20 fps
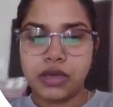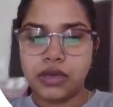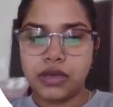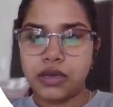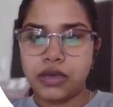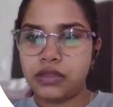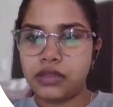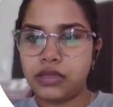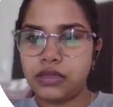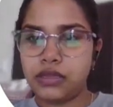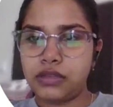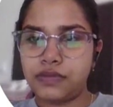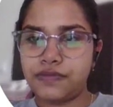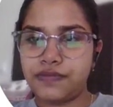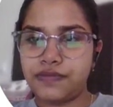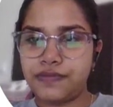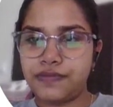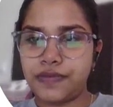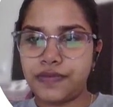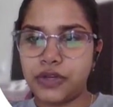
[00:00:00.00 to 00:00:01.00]
I think the
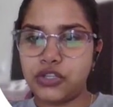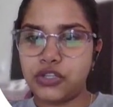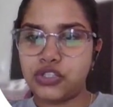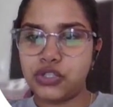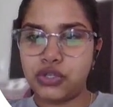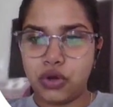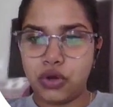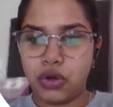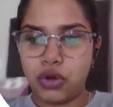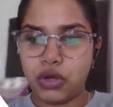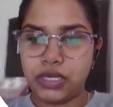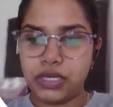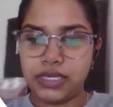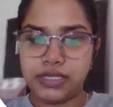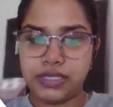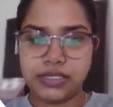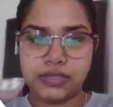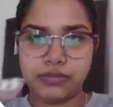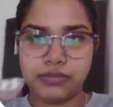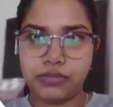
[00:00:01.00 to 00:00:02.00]
function calling
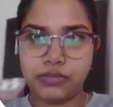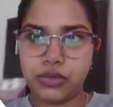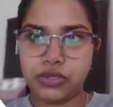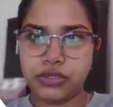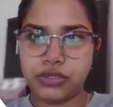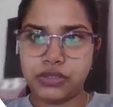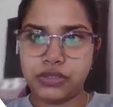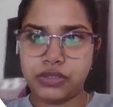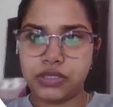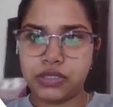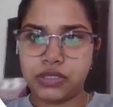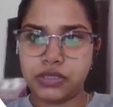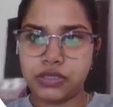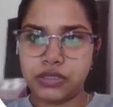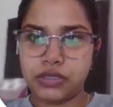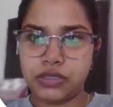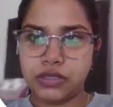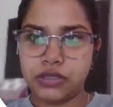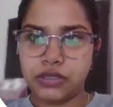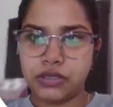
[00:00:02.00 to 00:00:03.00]
is important.
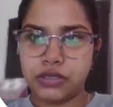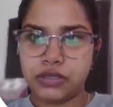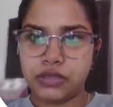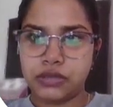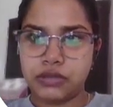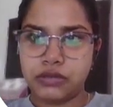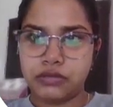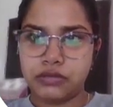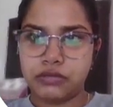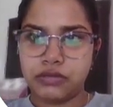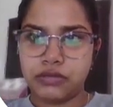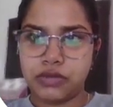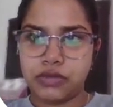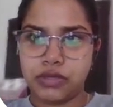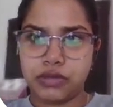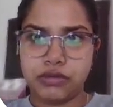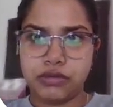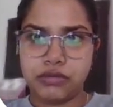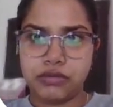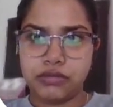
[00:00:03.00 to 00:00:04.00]

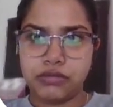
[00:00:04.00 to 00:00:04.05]
No?